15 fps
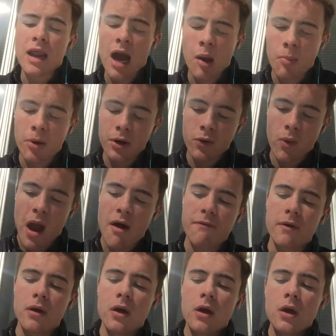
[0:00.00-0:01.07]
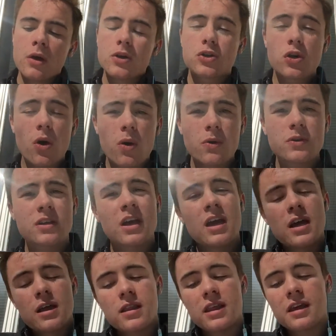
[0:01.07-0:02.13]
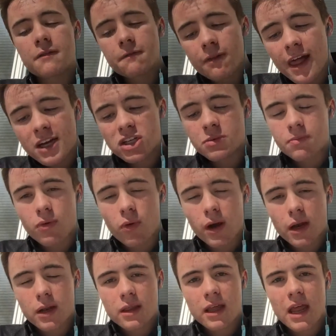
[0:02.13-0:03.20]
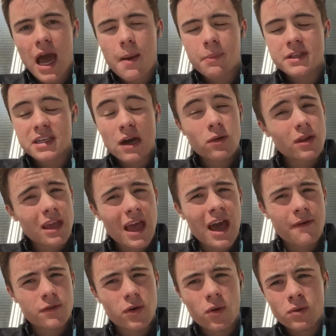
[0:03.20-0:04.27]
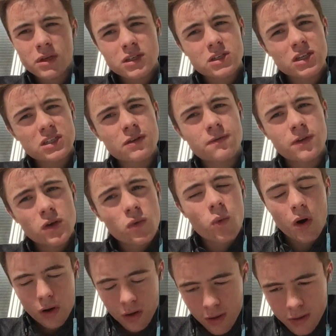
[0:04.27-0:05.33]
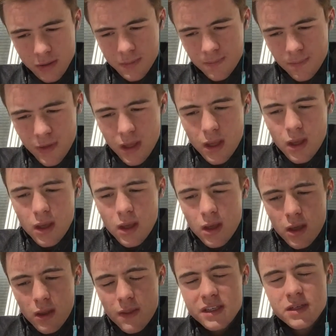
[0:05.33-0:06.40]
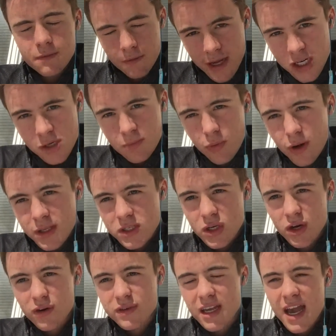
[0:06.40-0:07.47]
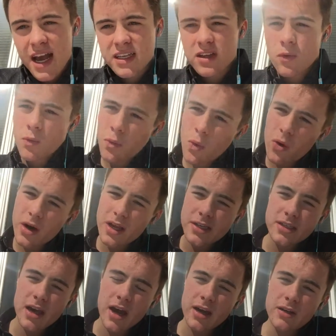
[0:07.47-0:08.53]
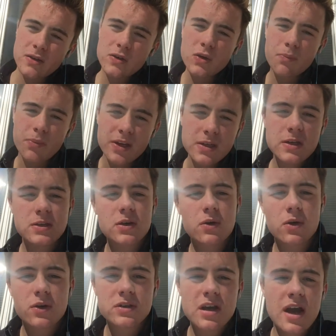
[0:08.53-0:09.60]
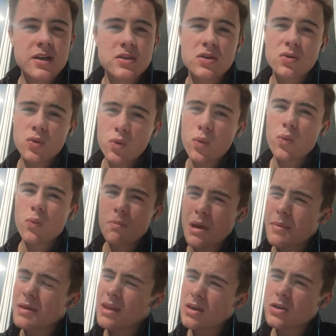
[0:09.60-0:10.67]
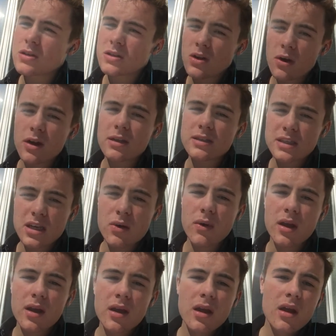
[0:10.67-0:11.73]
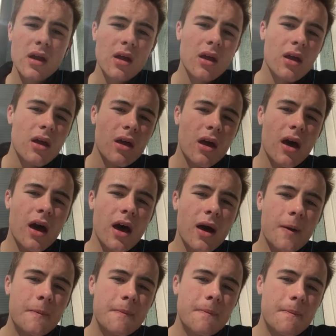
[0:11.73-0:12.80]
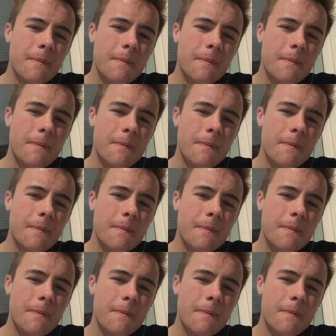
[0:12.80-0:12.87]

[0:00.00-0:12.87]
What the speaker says: and output graph shows the inflection point that happens after only just a few workers. This inflection point serves as a warning sign to business owners as to maybe they should start considering not